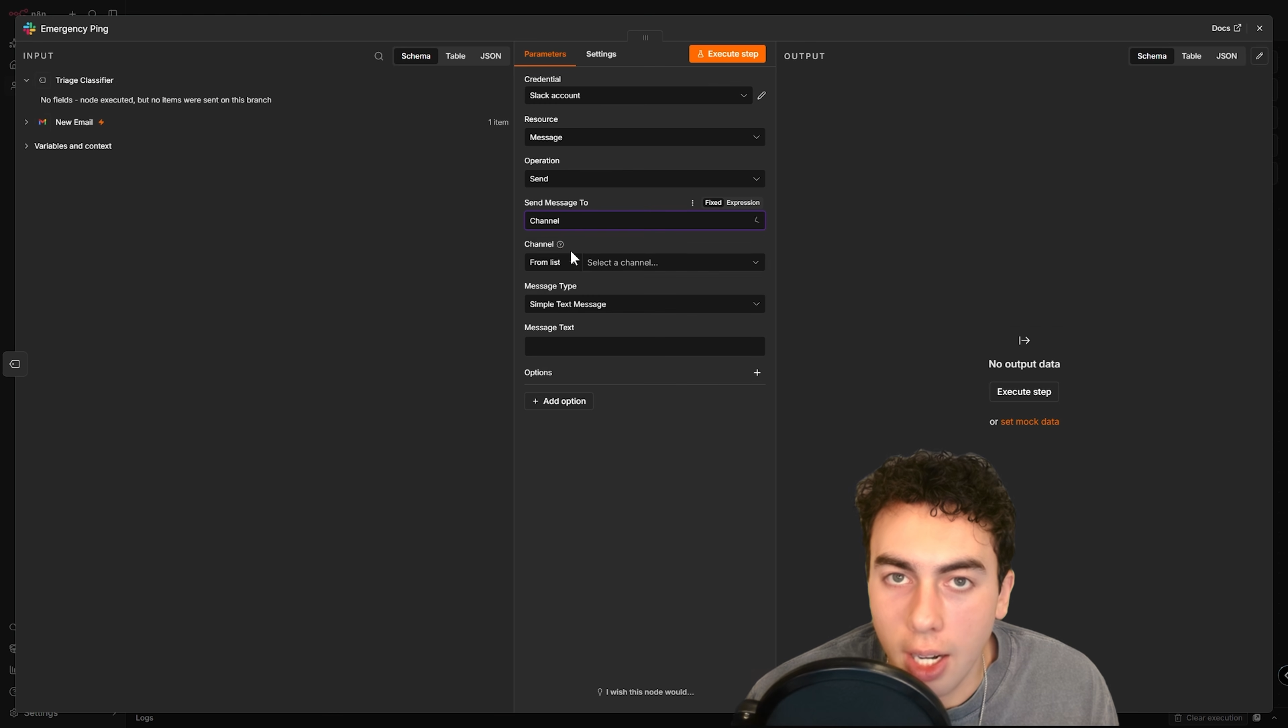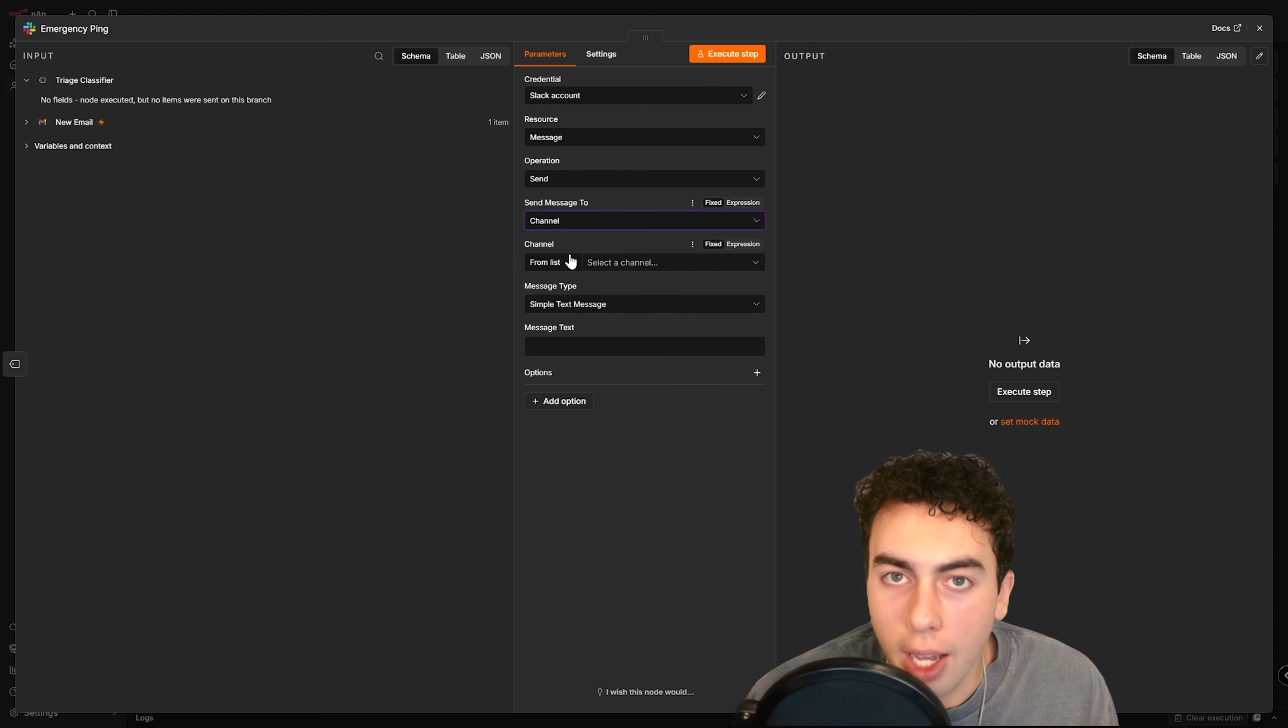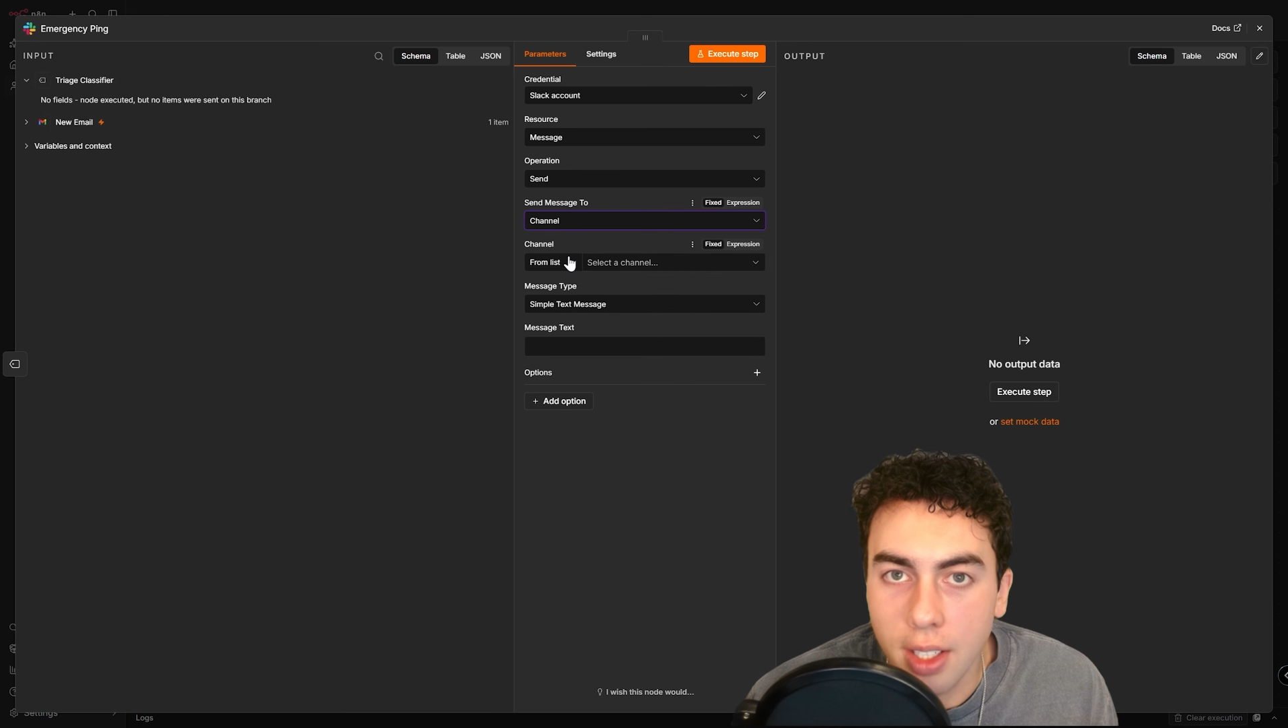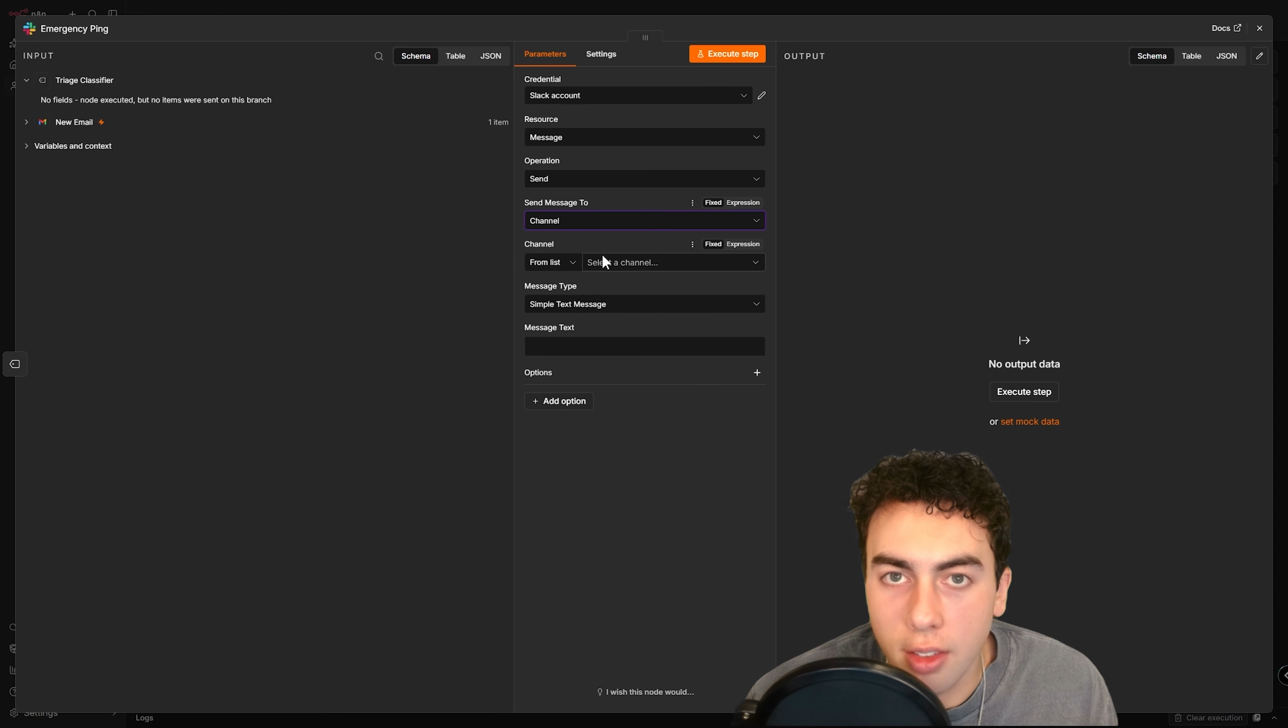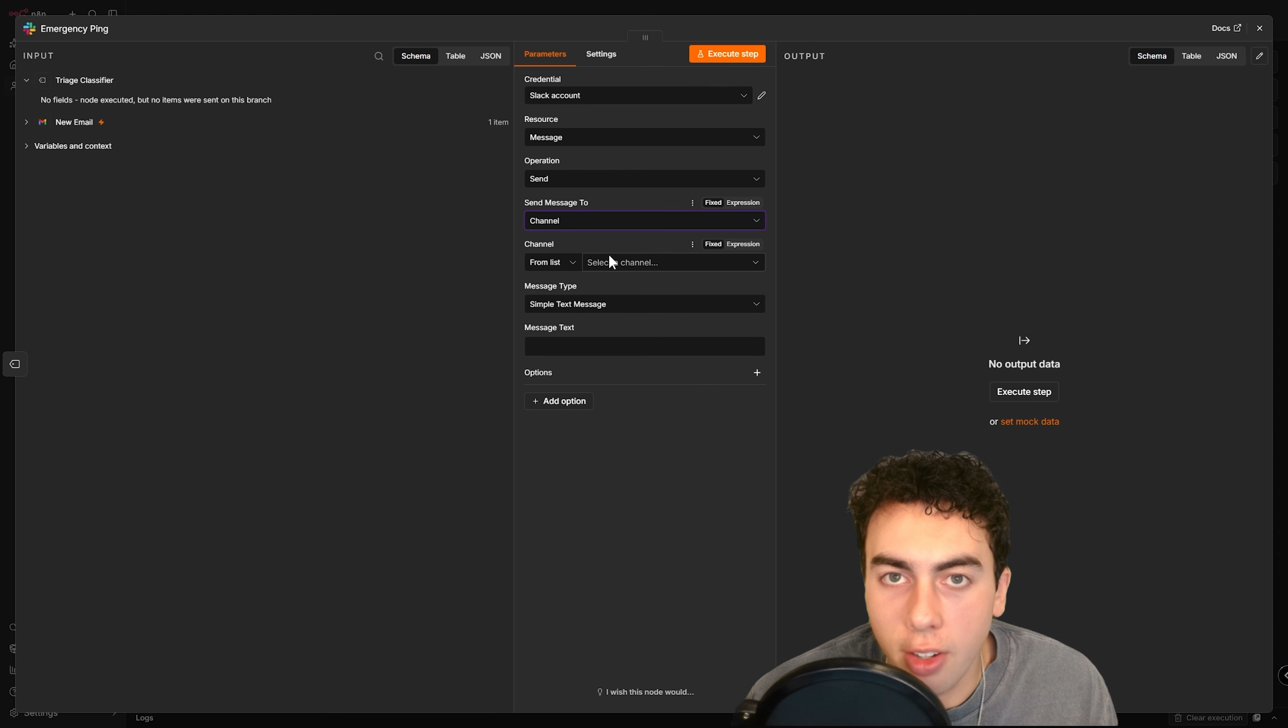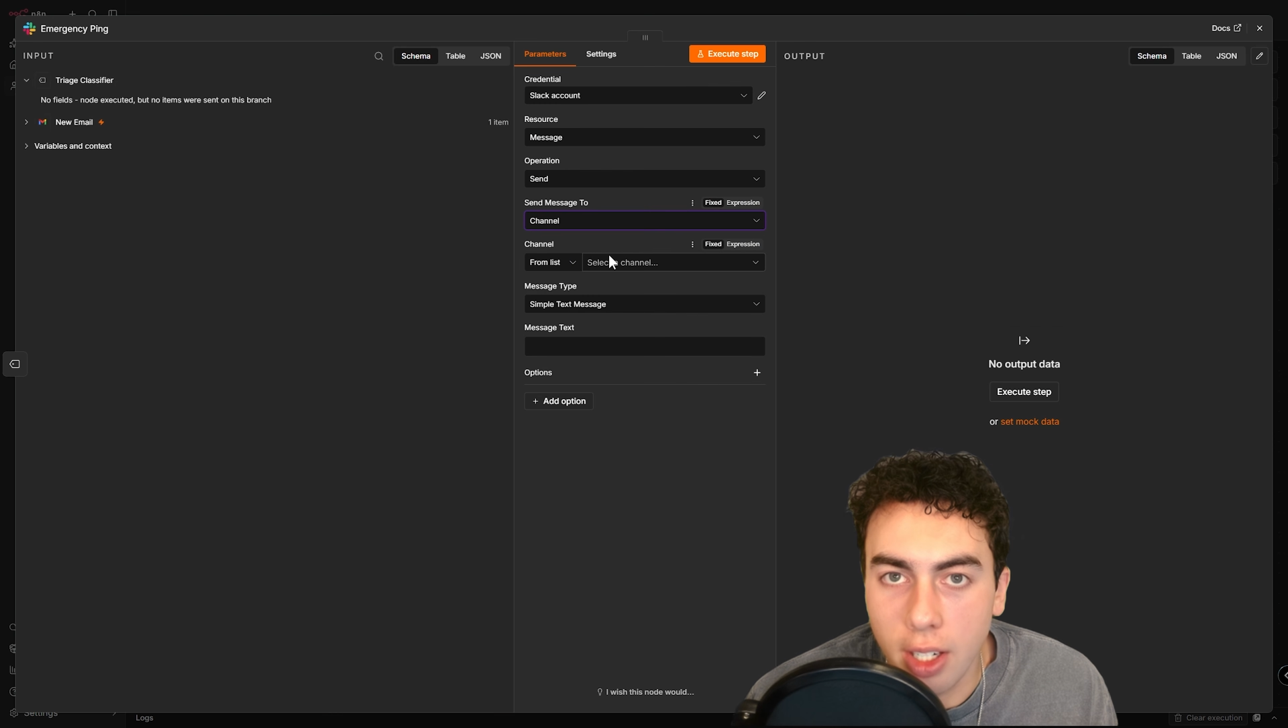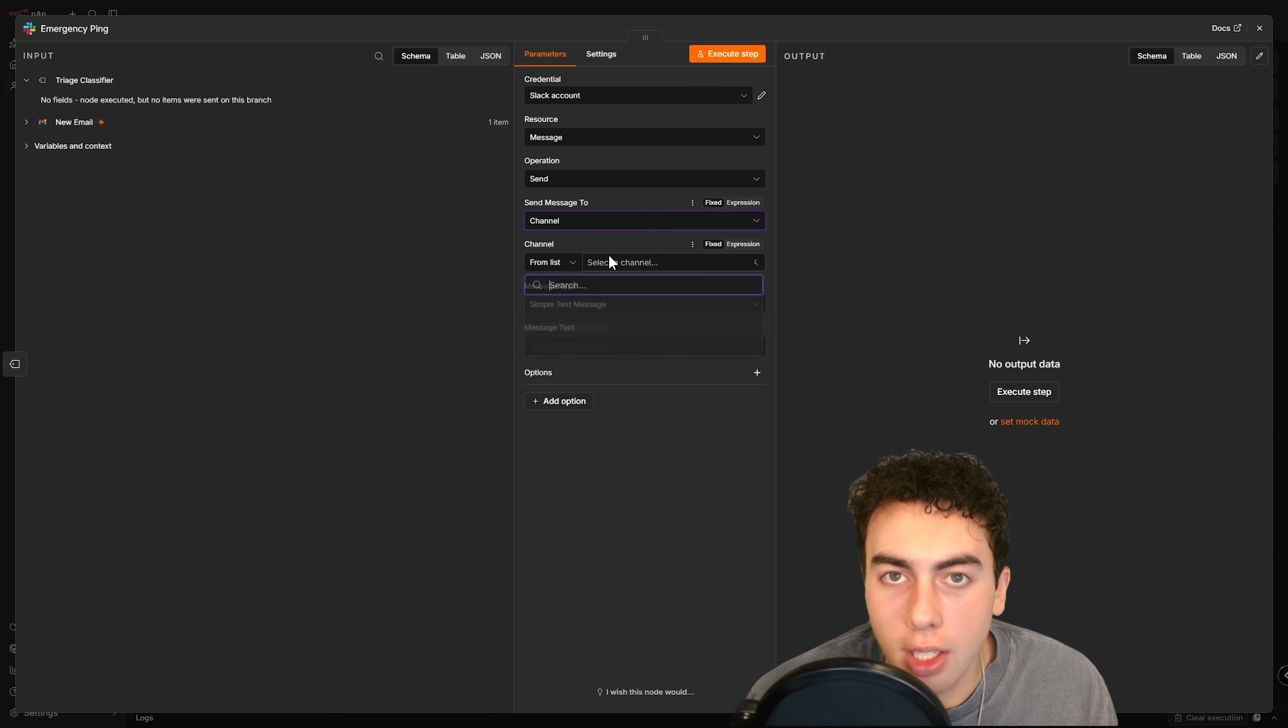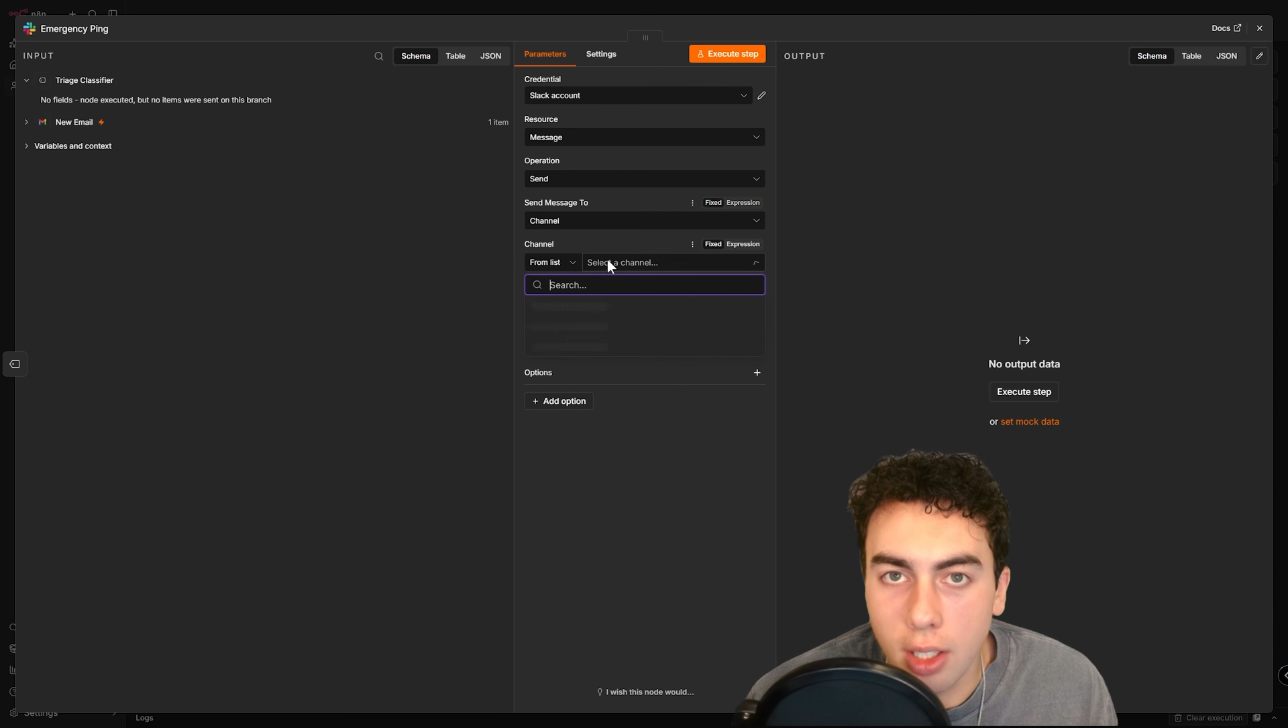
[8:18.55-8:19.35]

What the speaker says: and I'd defend